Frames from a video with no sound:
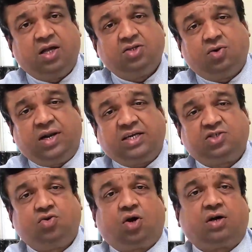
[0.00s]
So
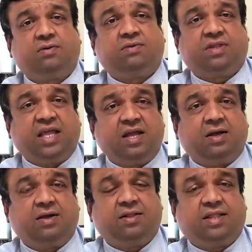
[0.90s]
let's not think
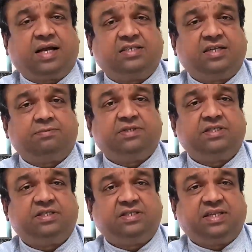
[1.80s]
that
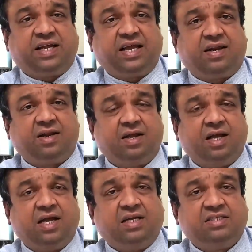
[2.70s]
sepsis is rare.
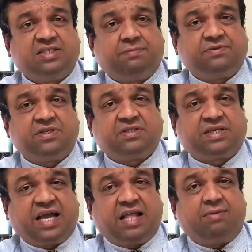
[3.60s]
Sepsis
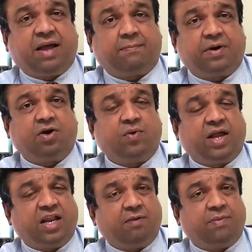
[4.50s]
can happen to
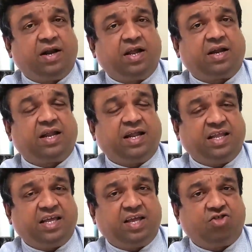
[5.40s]
anybody at
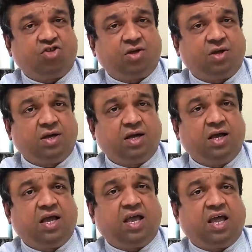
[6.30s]
any age.
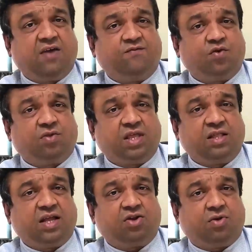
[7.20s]
If you
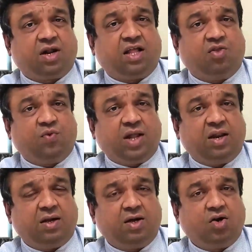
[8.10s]
think that you are
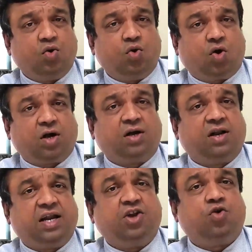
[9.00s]
unwell, do not
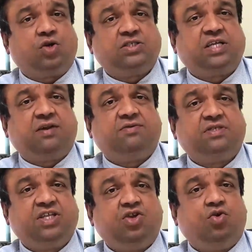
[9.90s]
treat yourself,
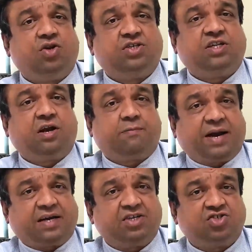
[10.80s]
see your general
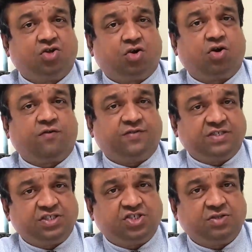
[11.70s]
practitioner or your
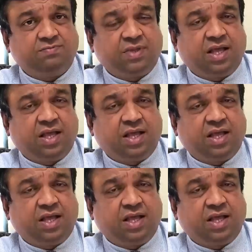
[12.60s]
physician.